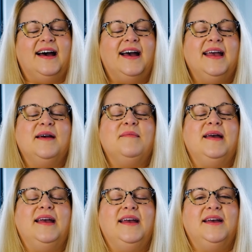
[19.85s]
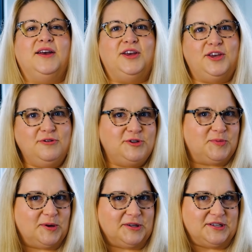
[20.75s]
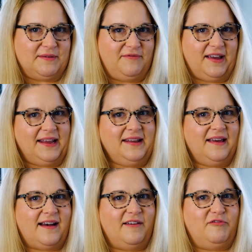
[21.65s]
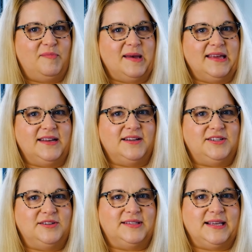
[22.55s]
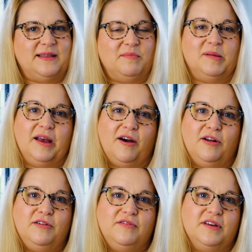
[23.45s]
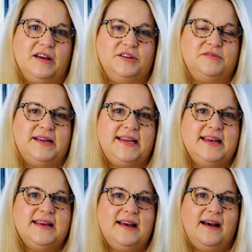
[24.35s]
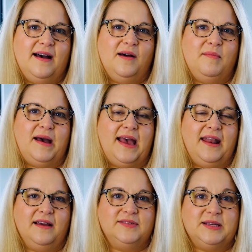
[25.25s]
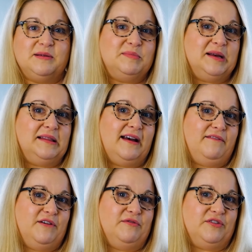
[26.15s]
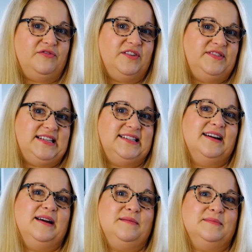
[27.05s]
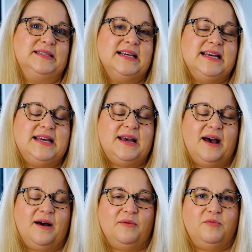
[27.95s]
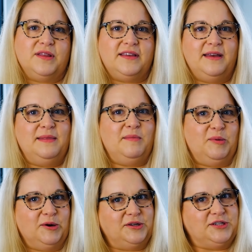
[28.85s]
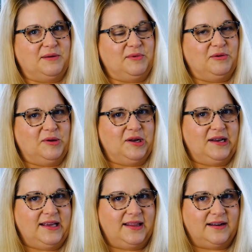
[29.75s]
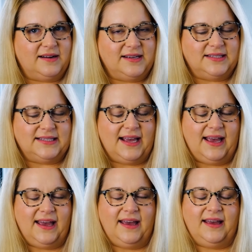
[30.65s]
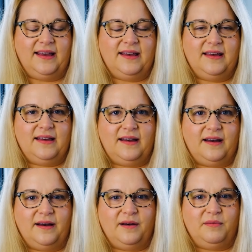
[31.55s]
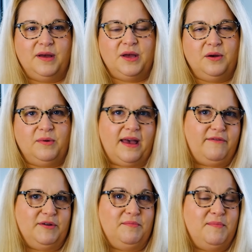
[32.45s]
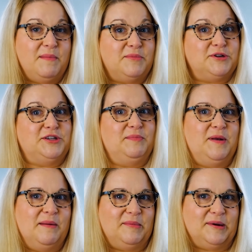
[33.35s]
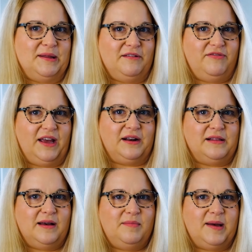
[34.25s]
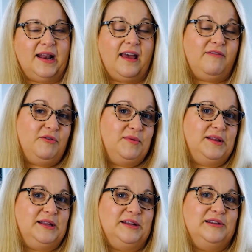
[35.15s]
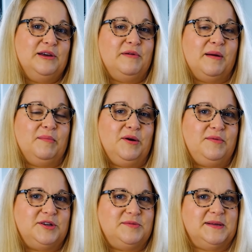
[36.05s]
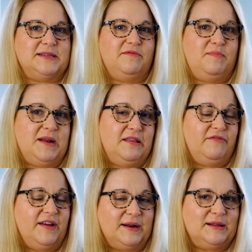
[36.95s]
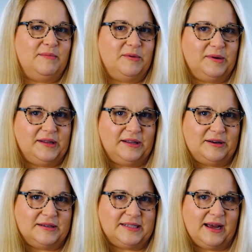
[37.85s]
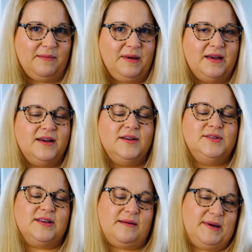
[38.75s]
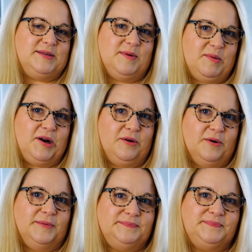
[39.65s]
I am a huge Pearl Jam fan. I've been to see them play all over the country, um, and I've seen them play live over 50 times. Uh, within the Pearl Jam community, there is a uh, we have a membership number in the fan club, and I have a really low number, which means I've been in the fan club a really long time. So that makes me pretty cool.